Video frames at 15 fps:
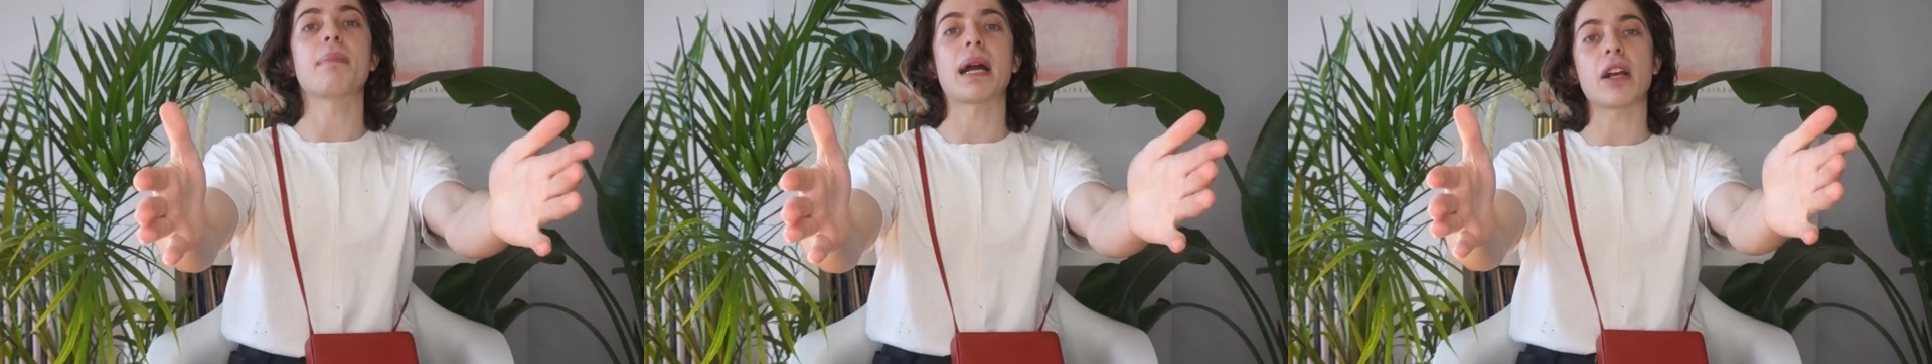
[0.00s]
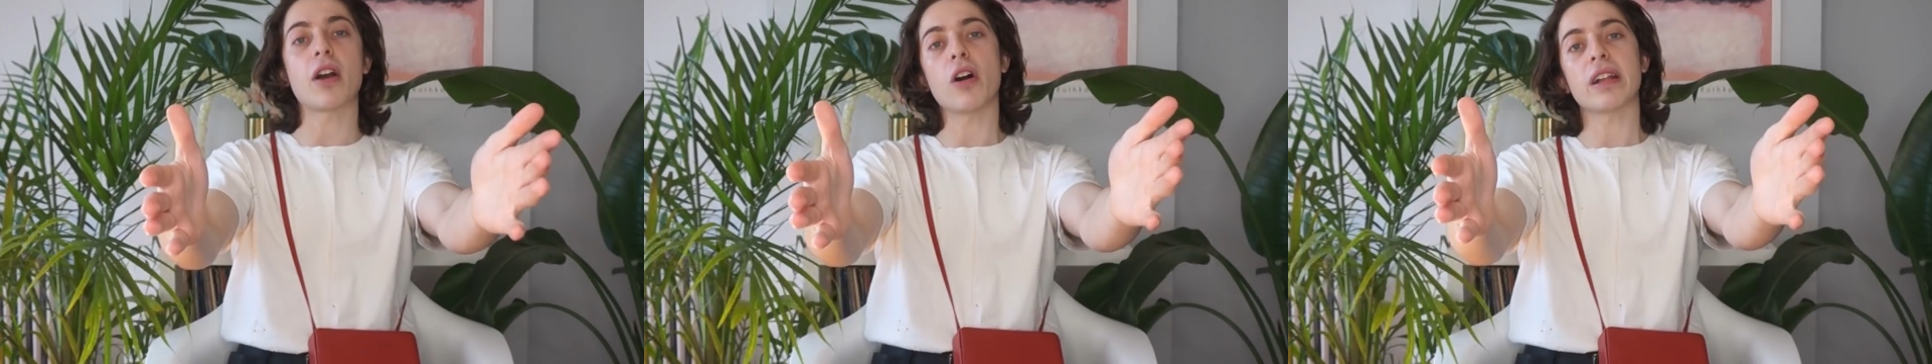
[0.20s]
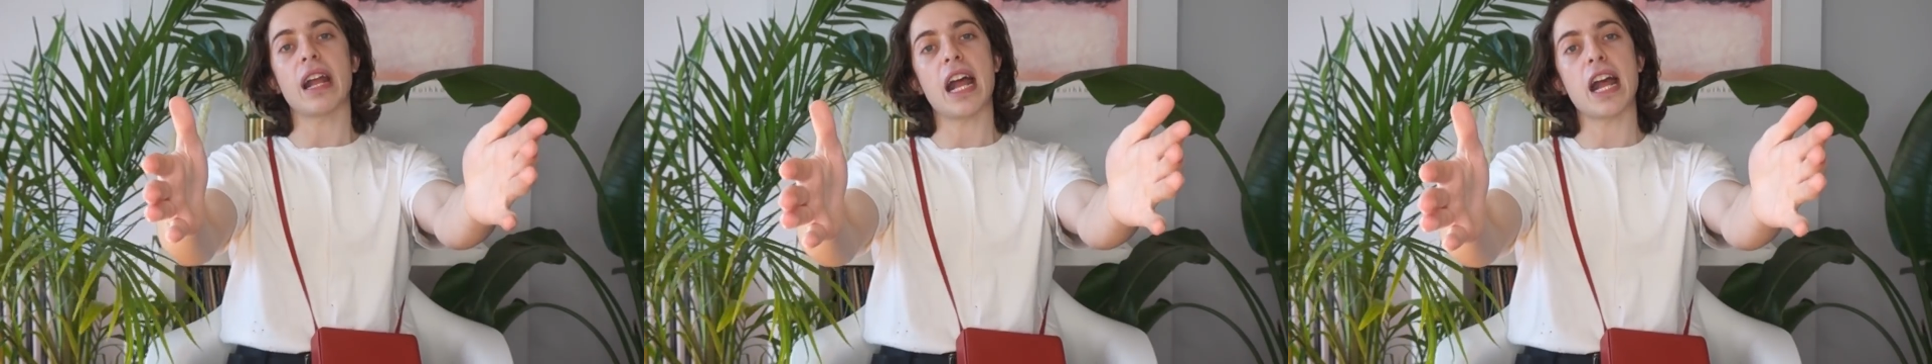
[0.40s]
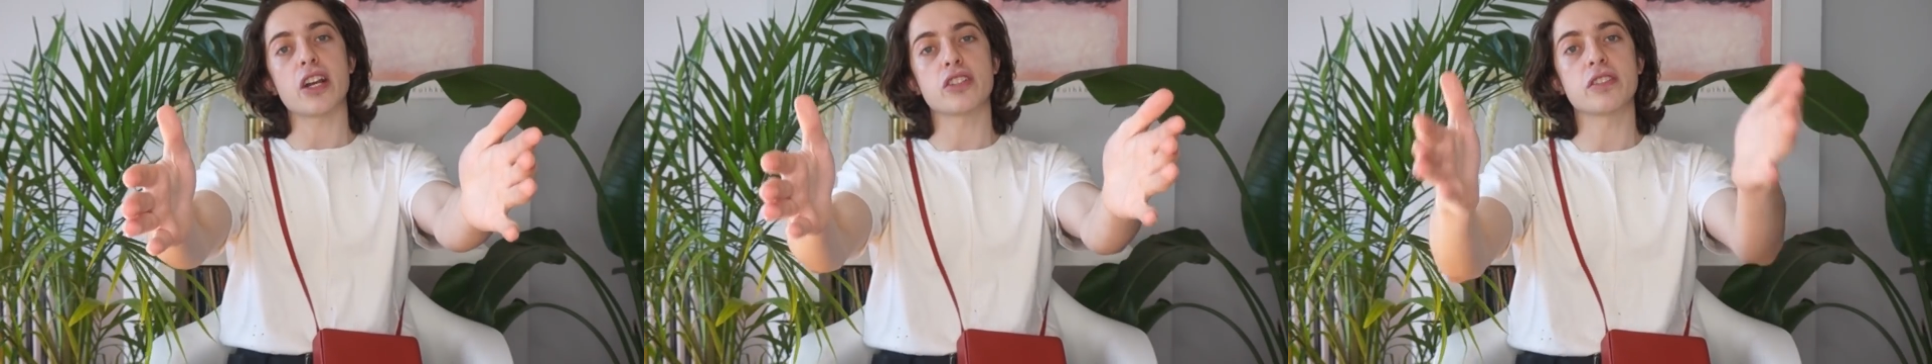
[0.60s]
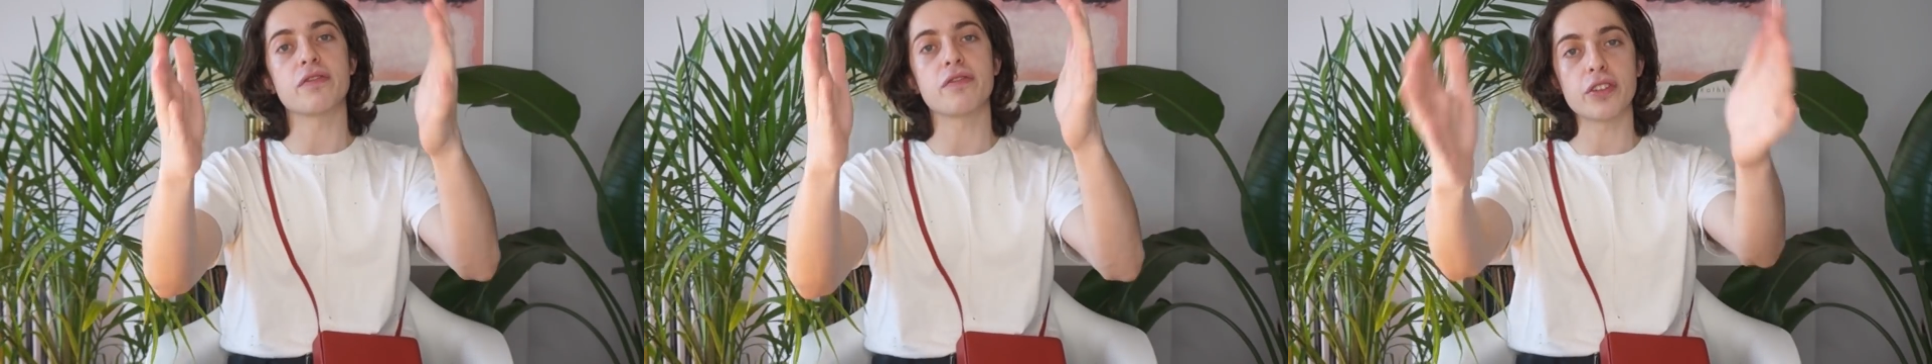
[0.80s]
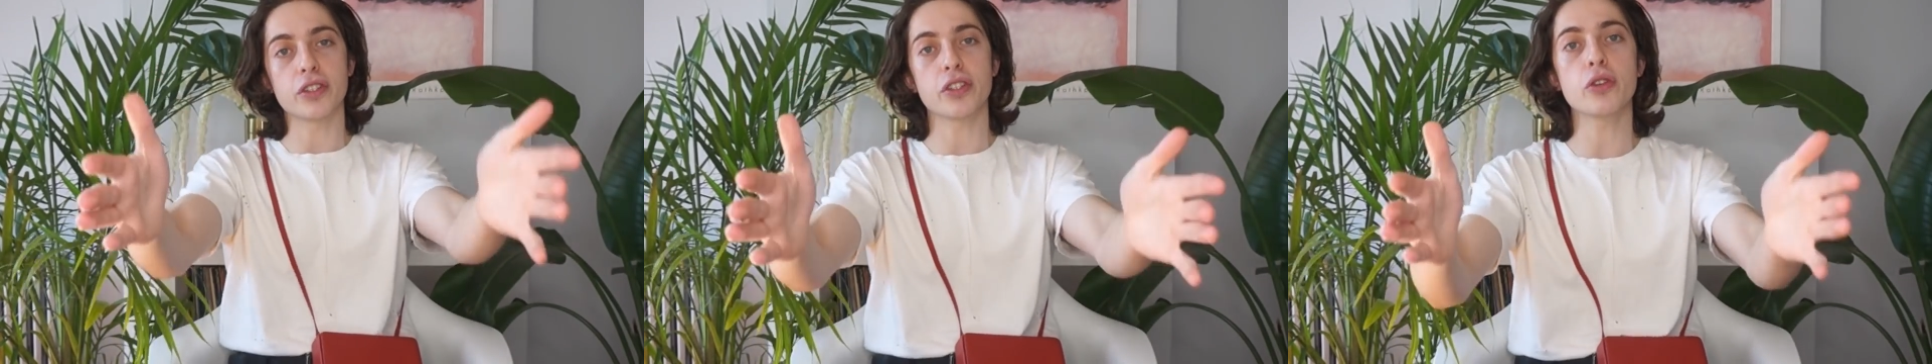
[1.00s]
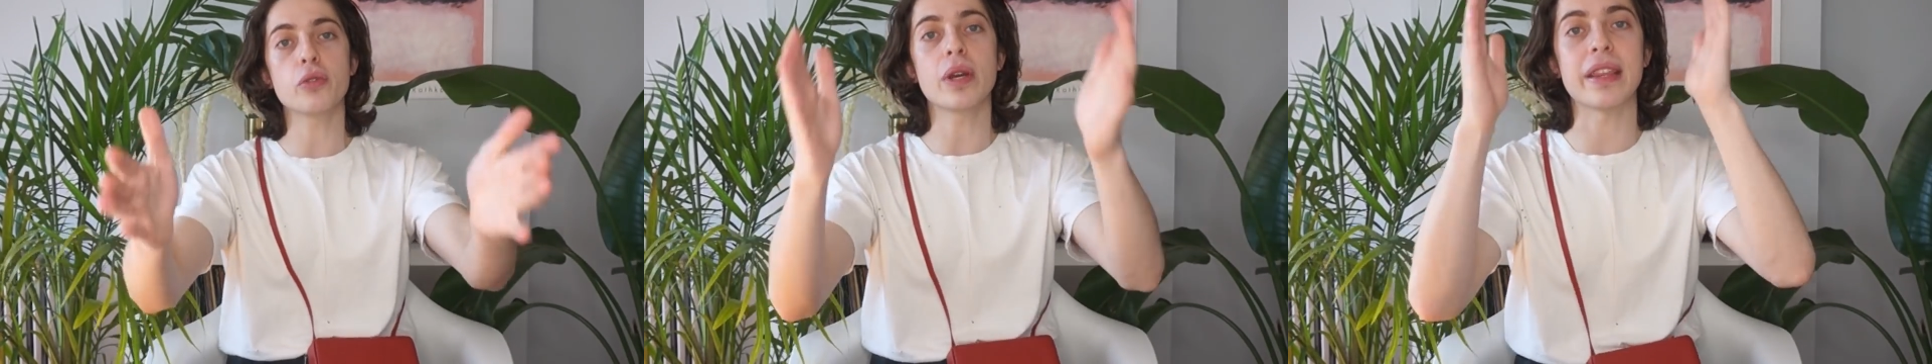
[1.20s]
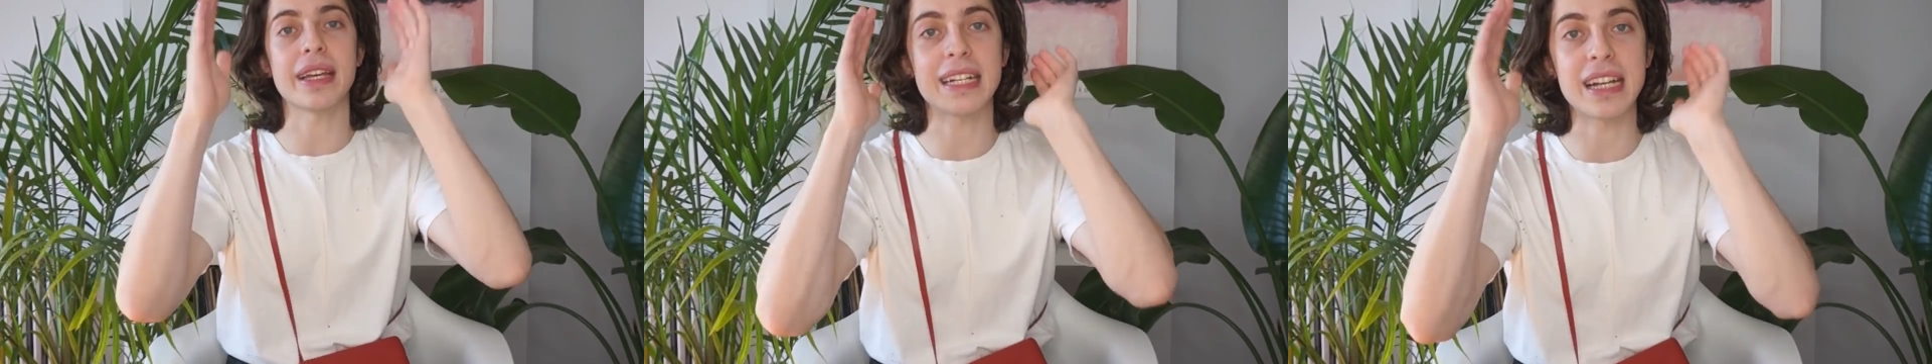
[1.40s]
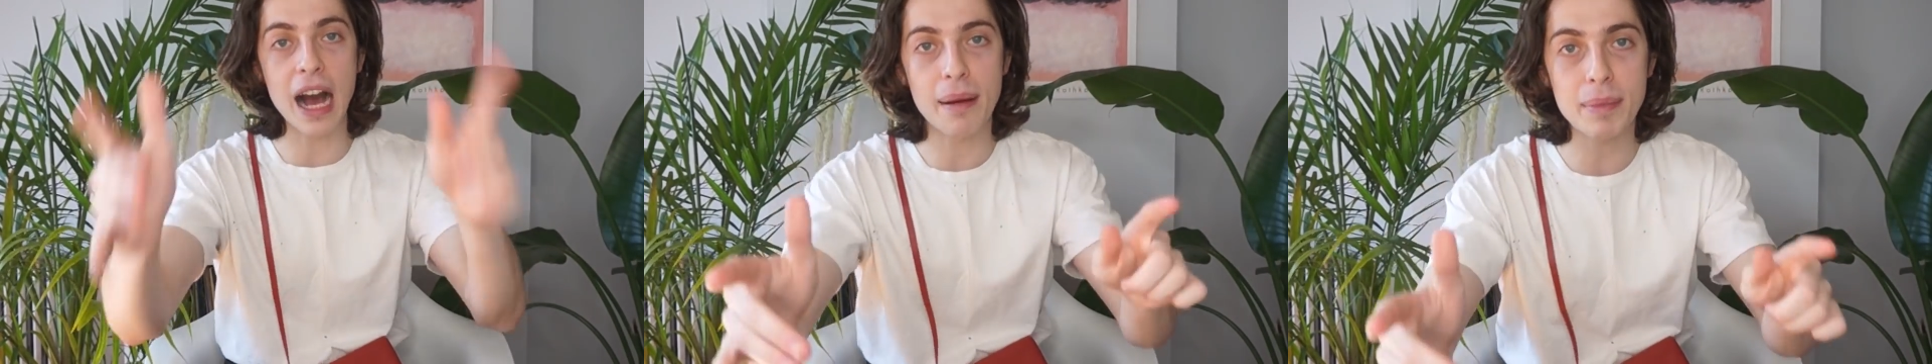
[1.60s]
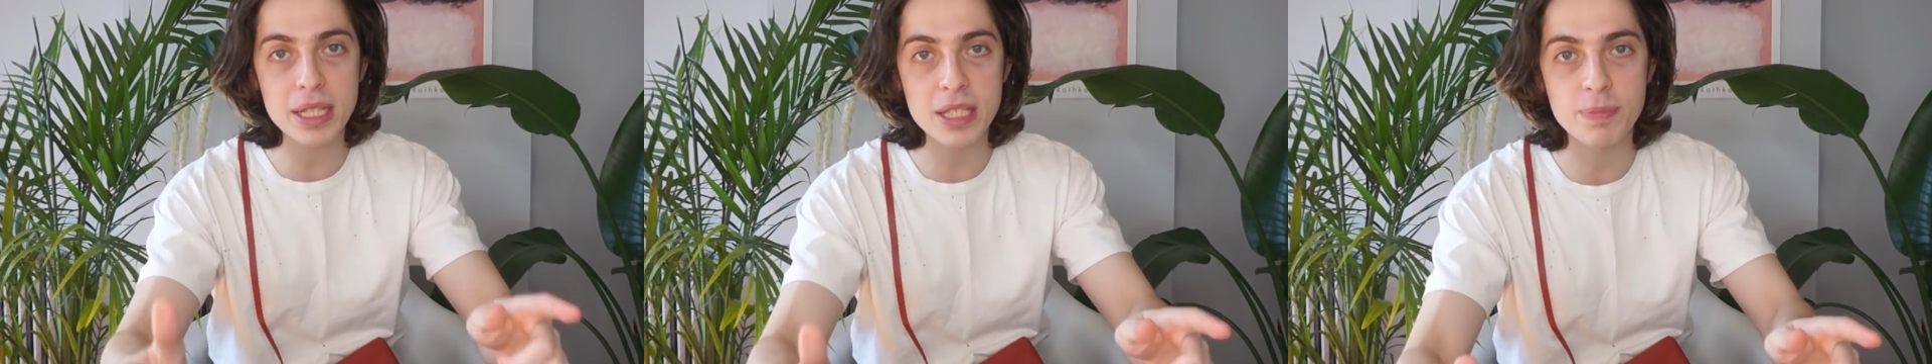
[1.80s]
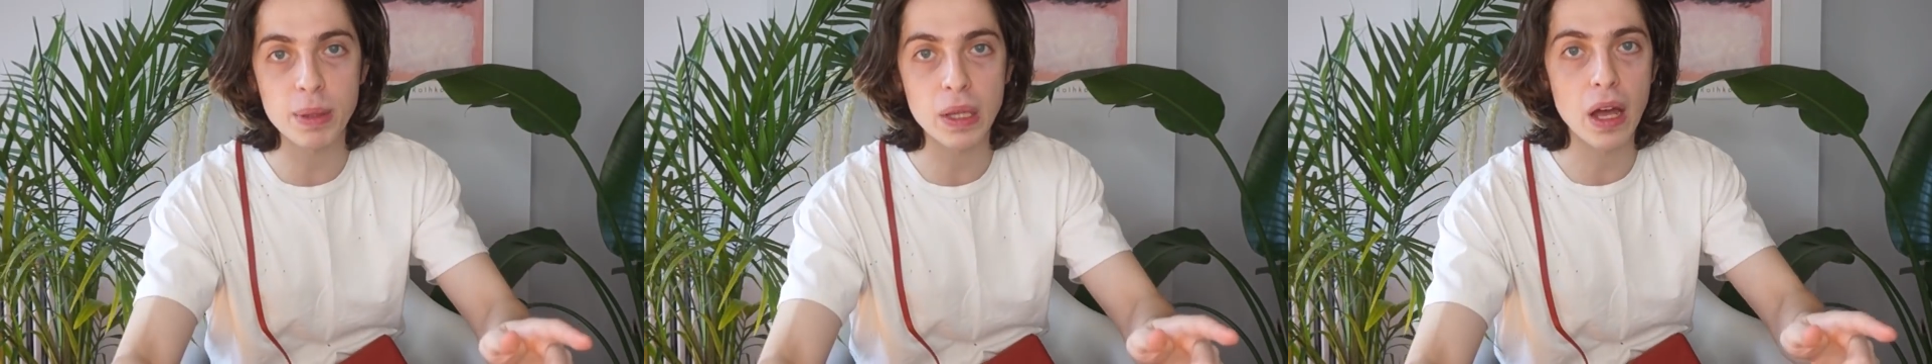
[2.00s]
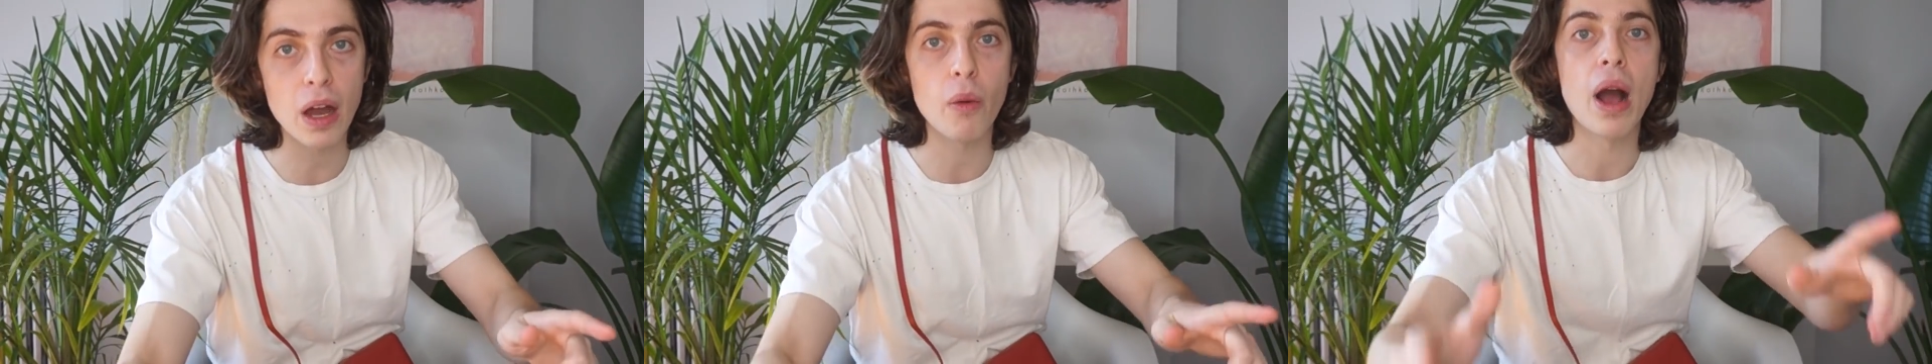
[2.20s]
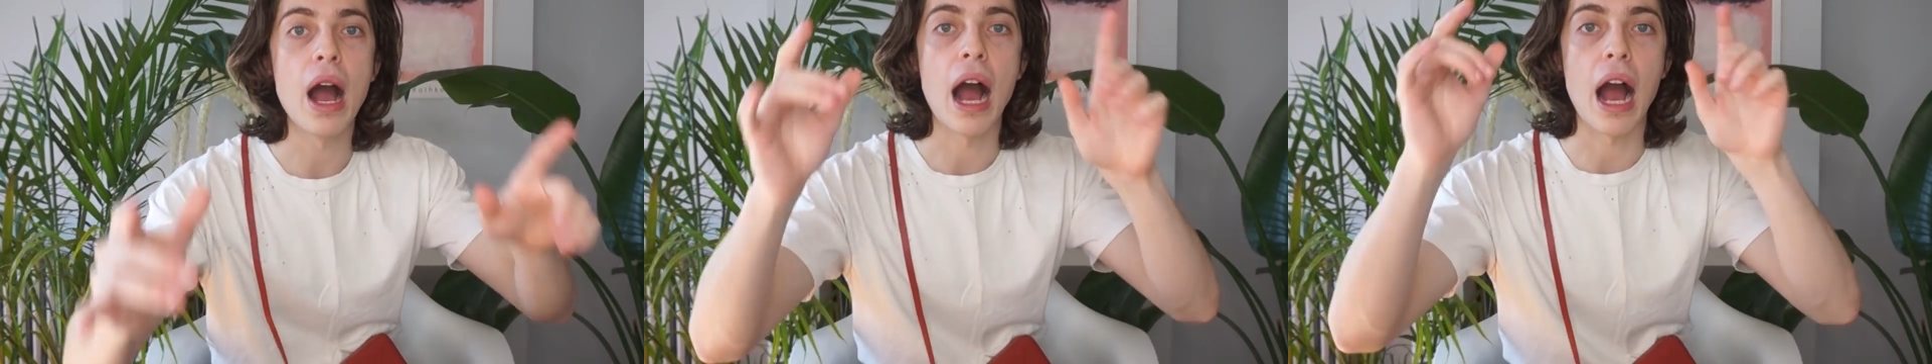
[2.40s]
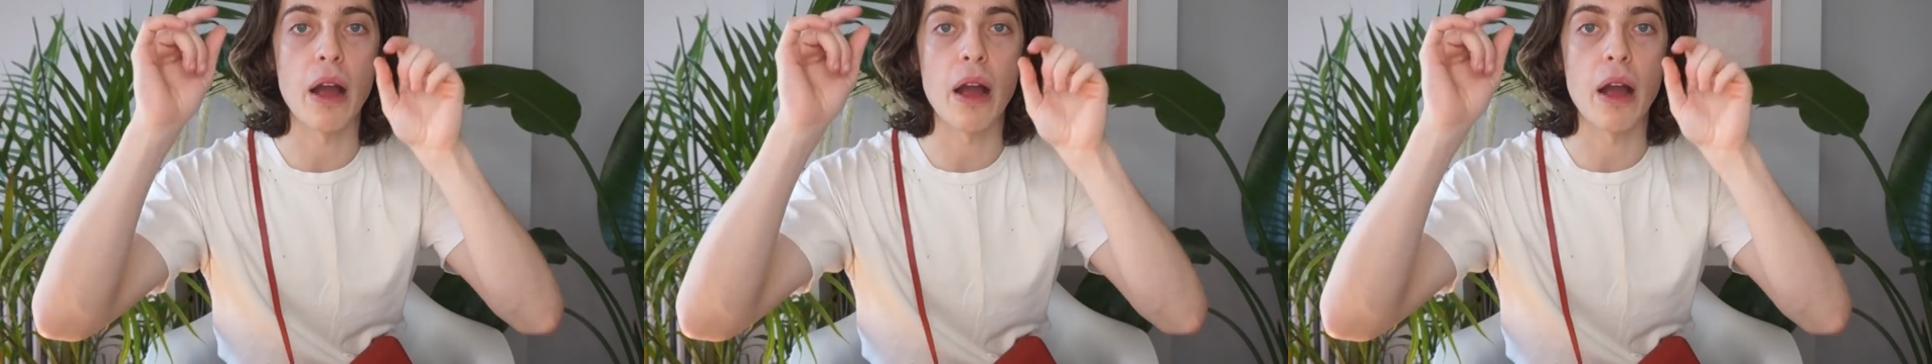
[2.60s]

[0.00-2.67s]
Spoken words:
My call to action for you in the comments below,